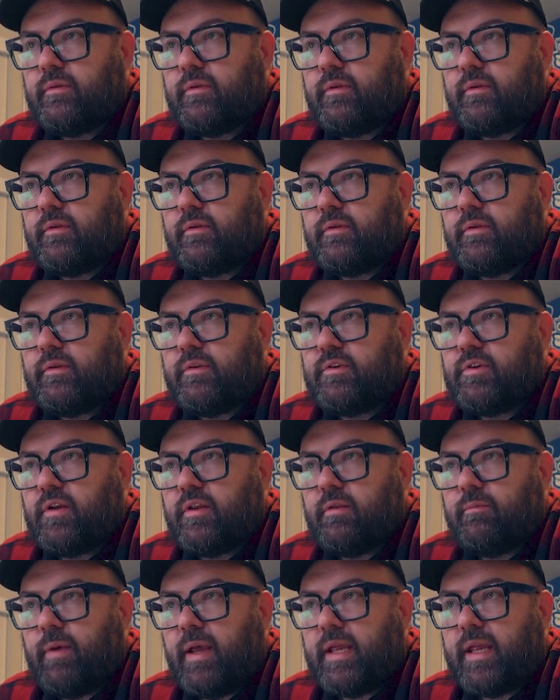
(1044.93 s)
ensure
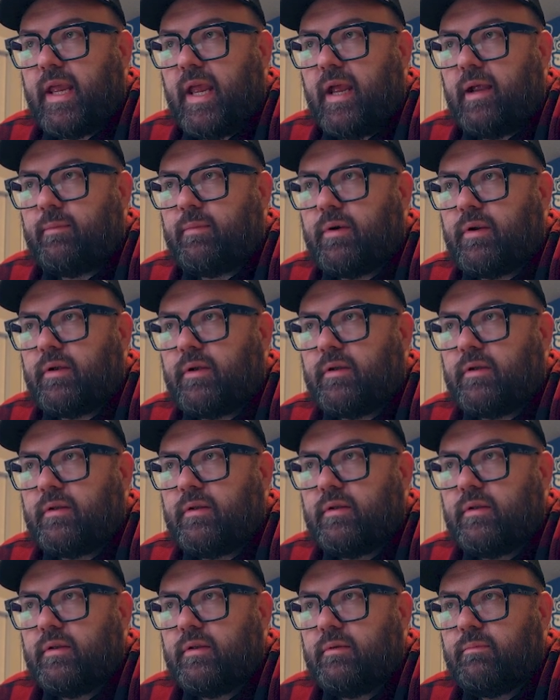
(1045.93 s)
that my camera
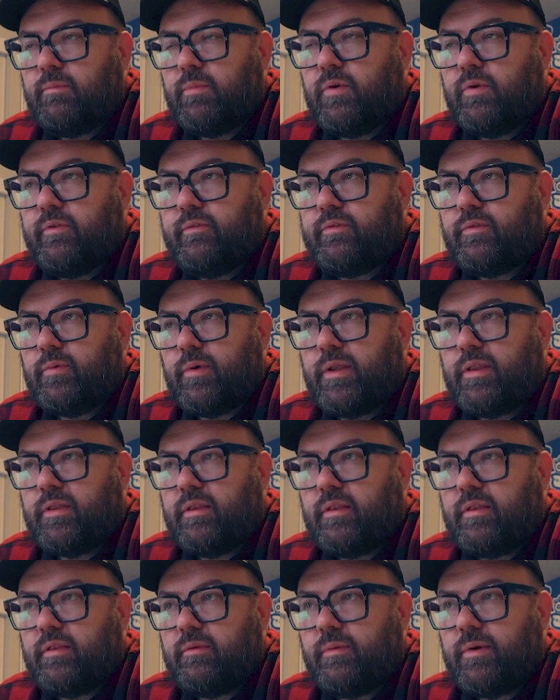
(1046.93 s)
moves
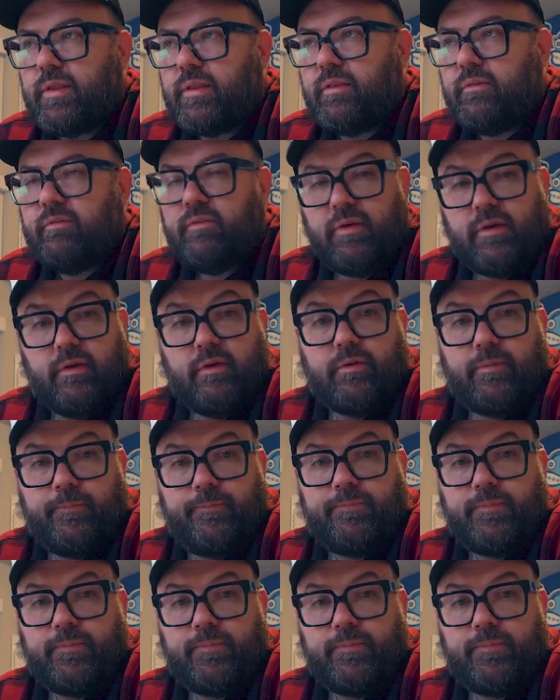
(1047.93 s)
with the view,